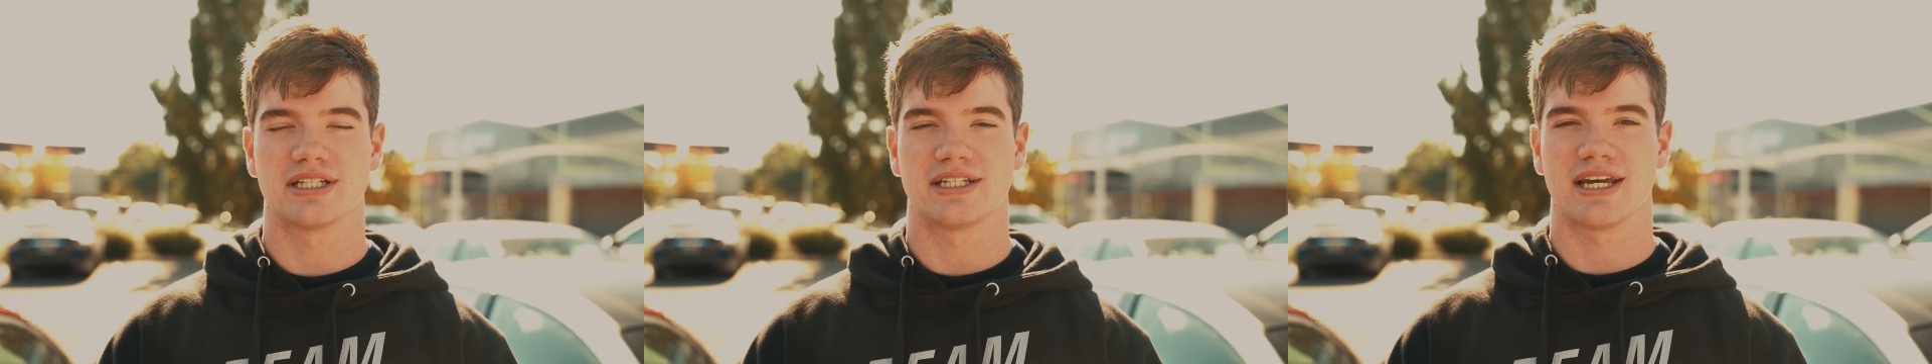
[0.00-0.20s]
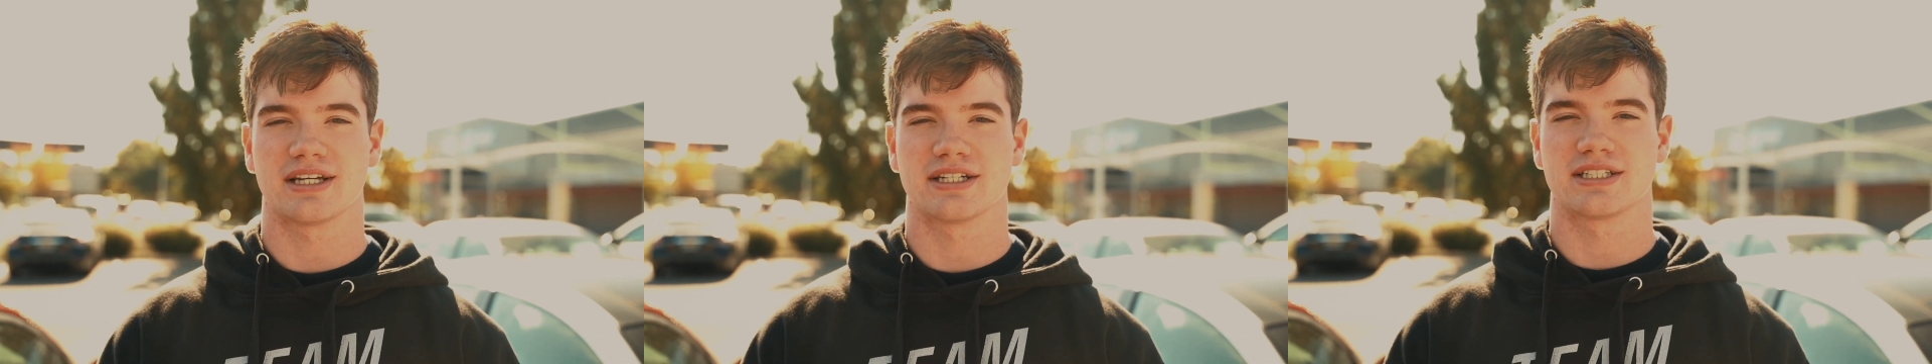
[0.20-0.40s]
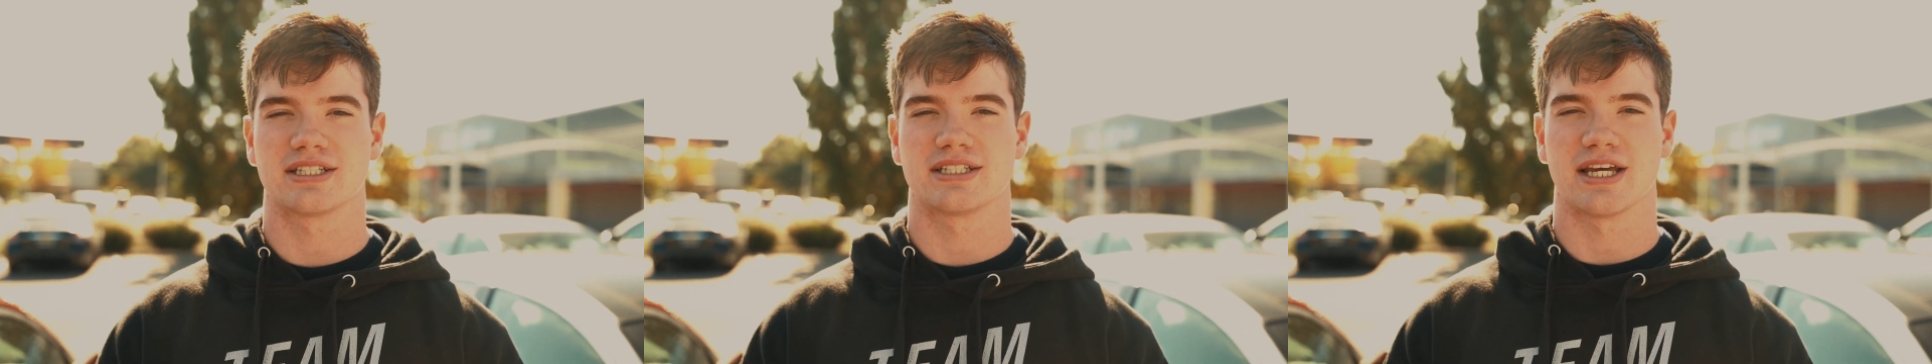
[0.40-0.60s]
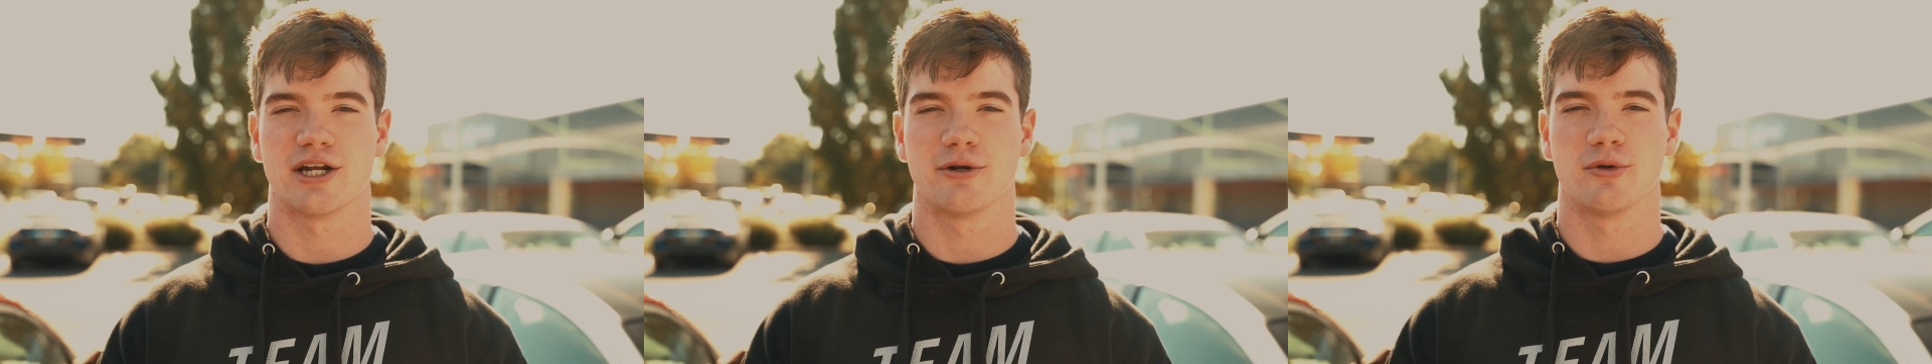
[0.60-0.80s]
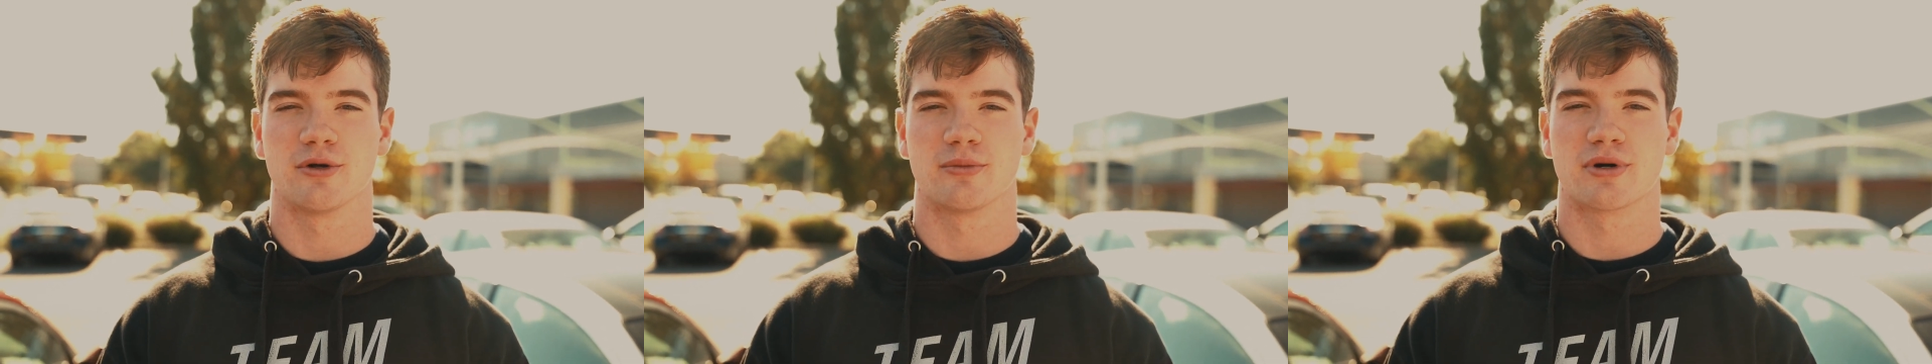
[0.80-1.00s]
to take a
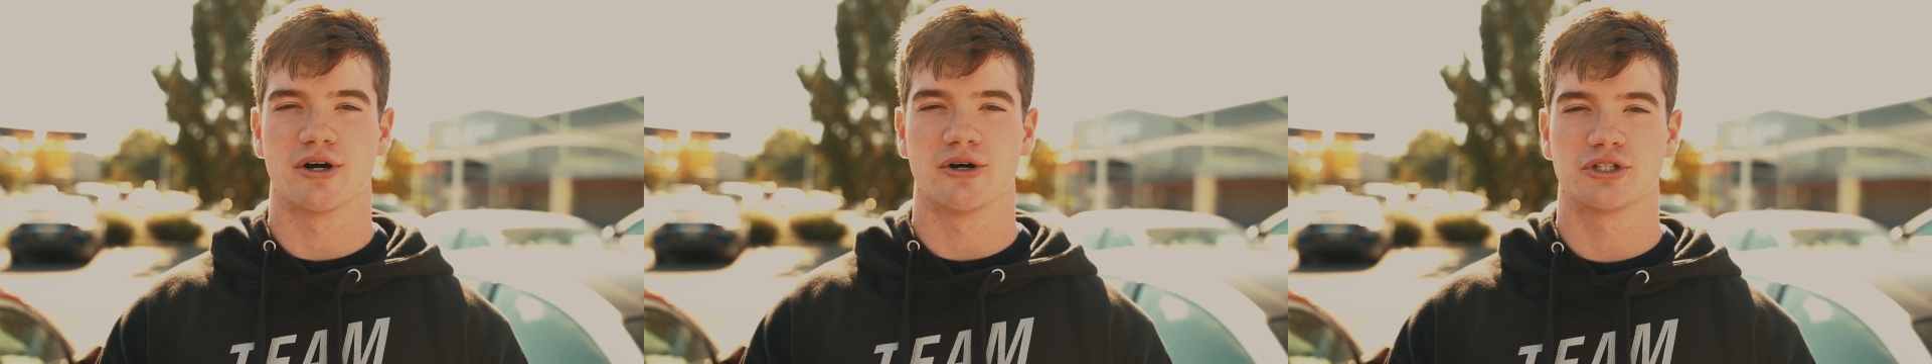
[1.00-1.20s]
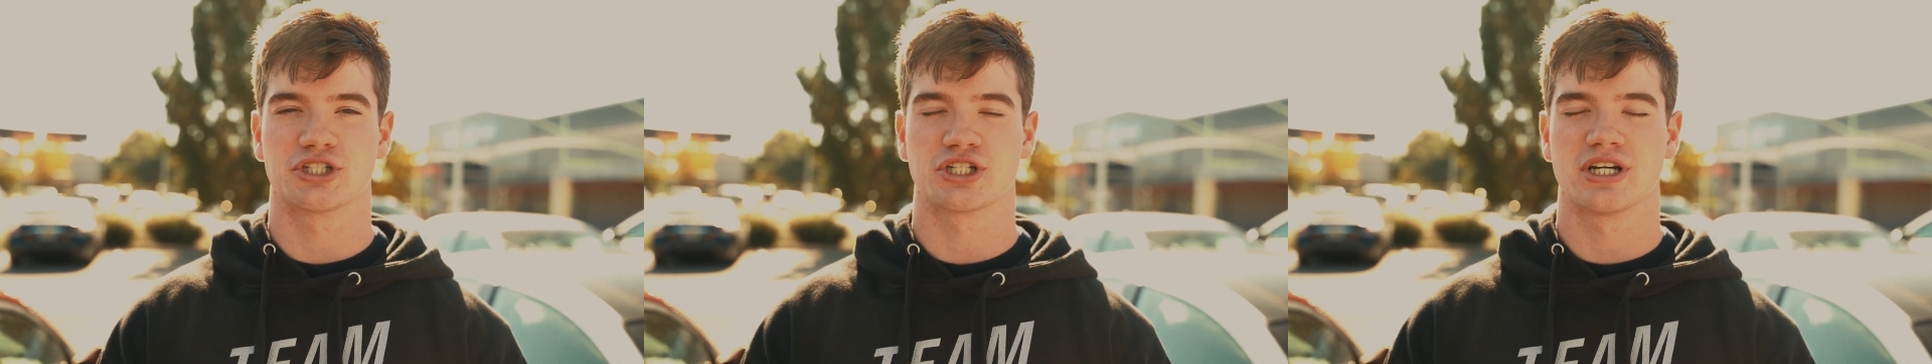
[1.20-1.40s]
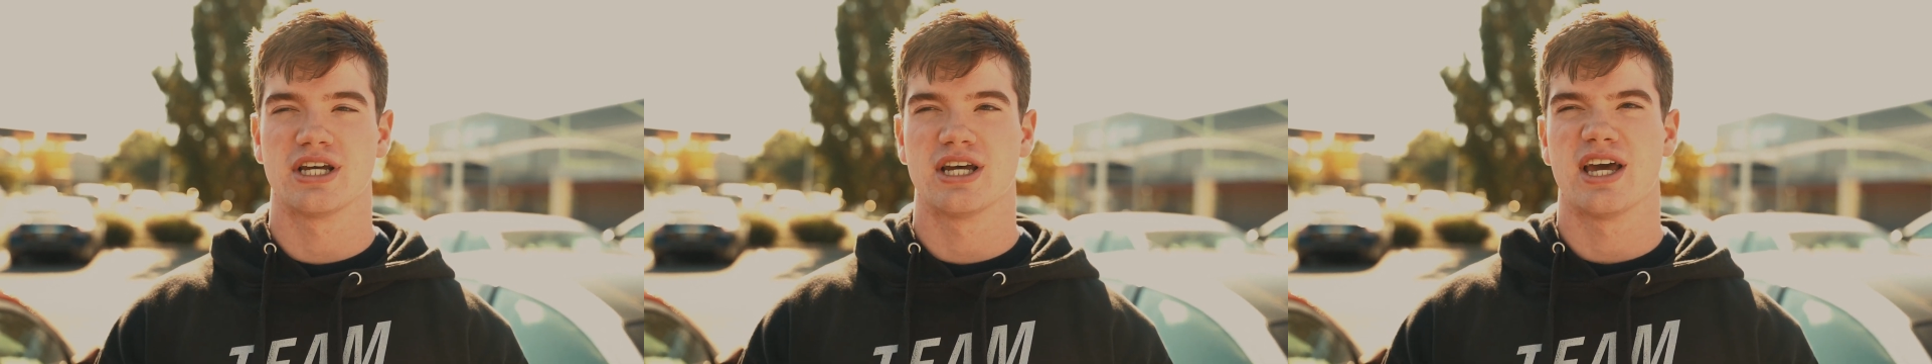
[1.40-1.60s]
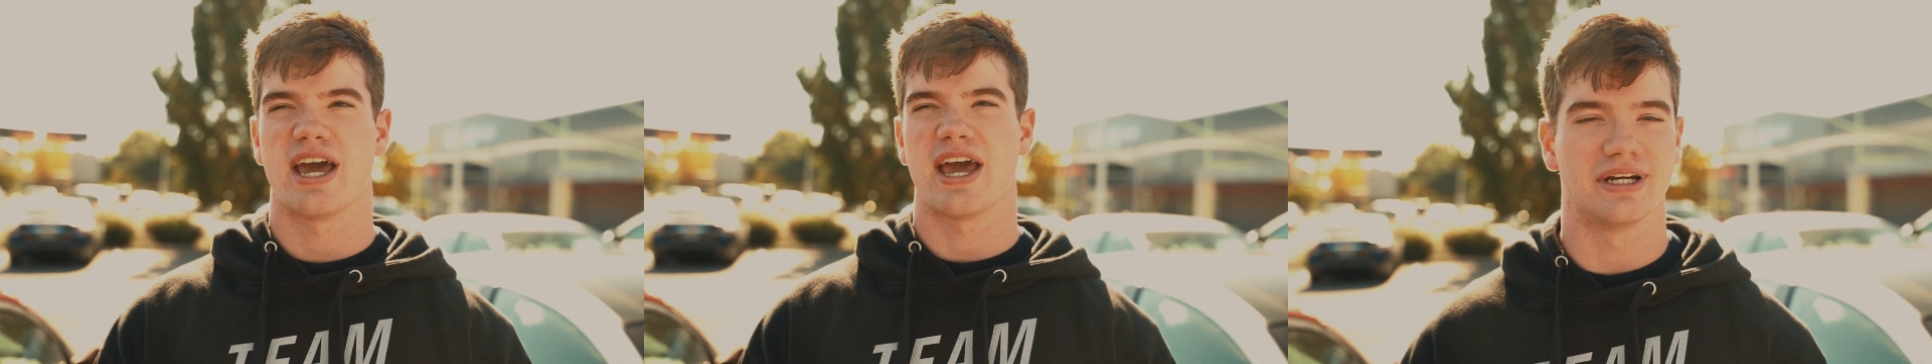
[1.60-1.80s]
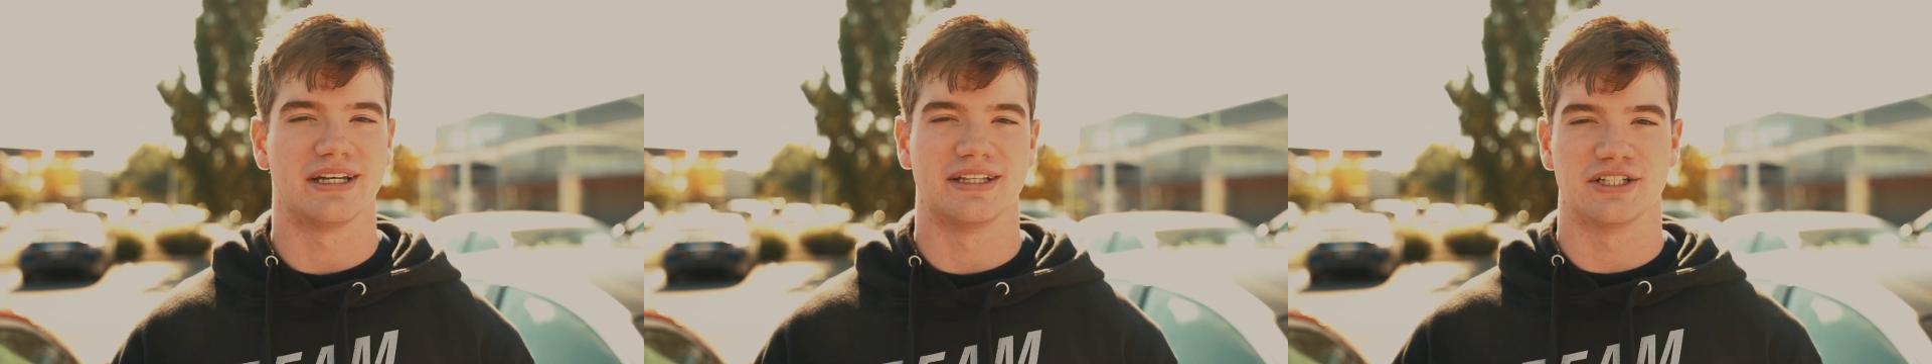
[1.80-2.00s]
sustainable approach
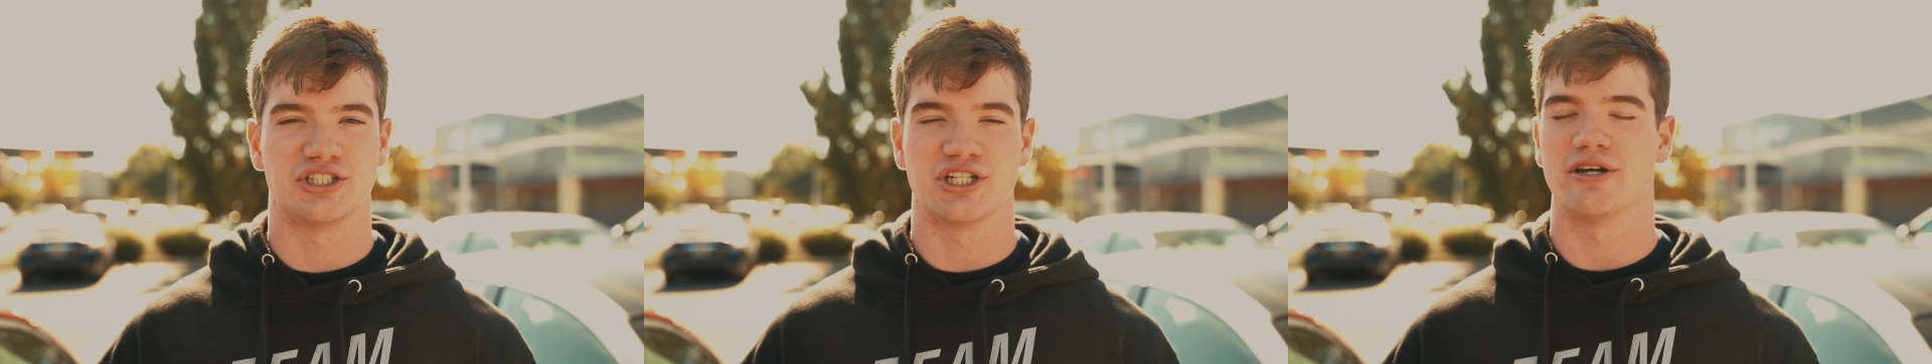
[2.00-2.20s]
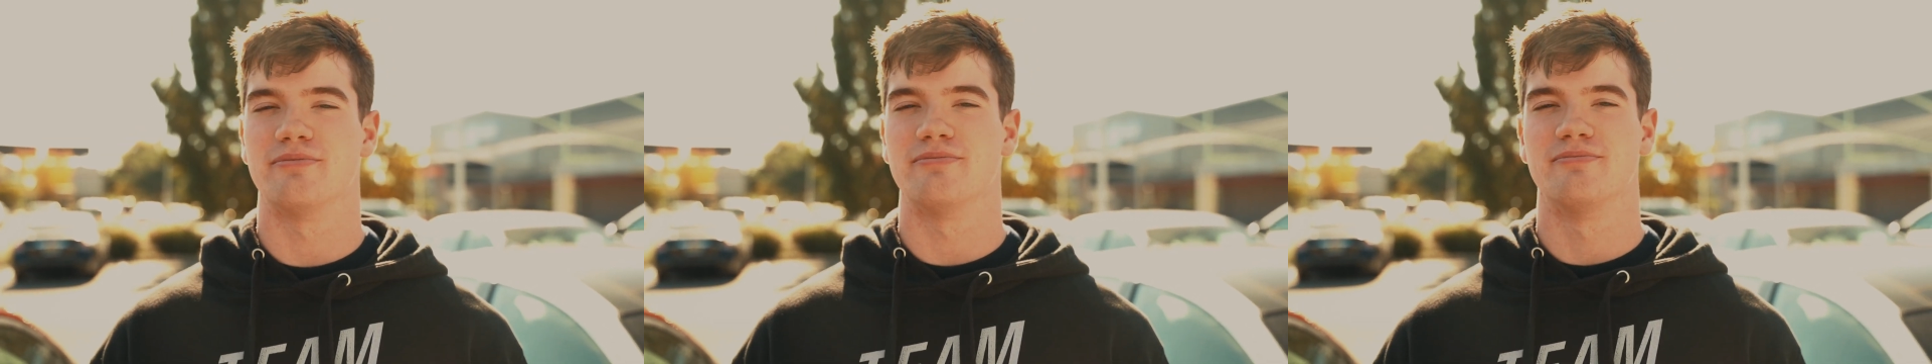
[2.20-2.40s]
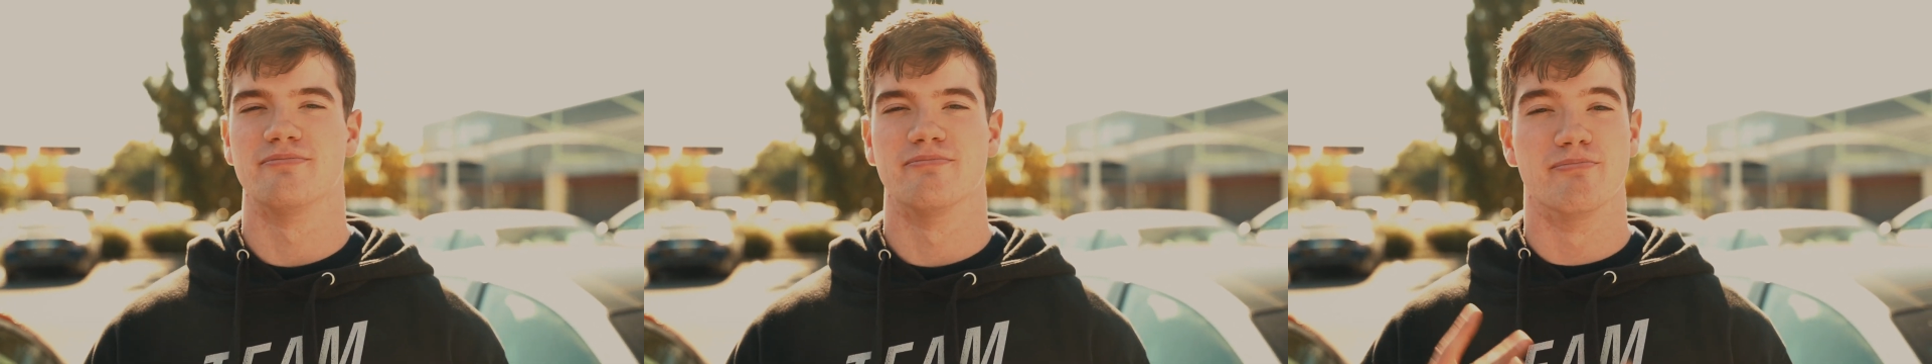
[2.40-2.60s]
in the gym.